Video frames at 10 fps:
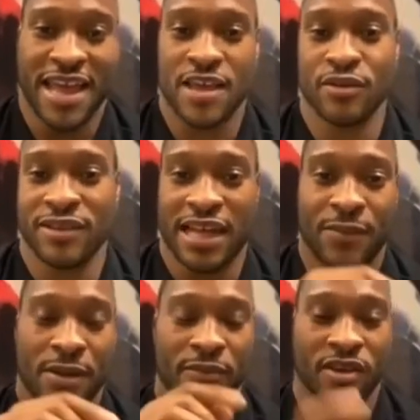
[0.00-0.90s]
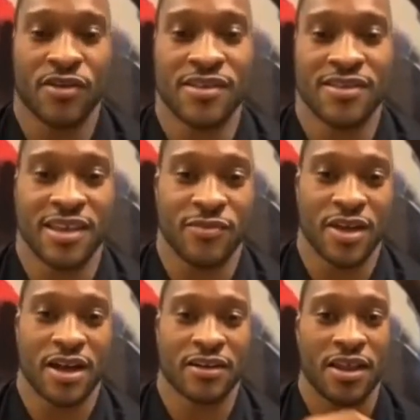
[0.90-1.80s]
who's Alabama's current team
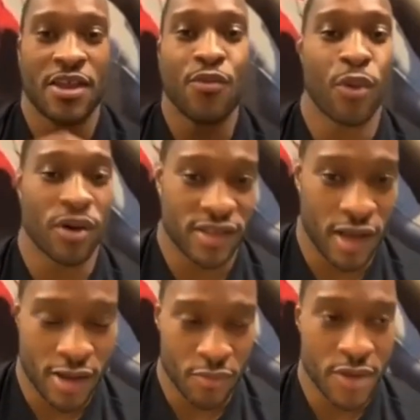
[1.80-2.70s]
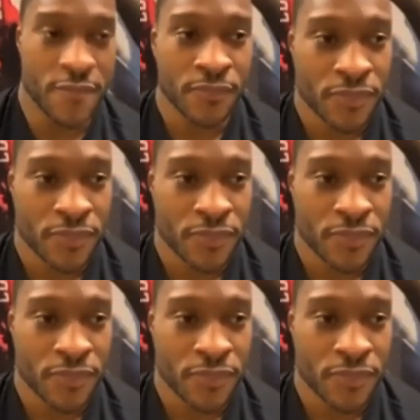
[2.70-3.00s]
doctor. He works on me.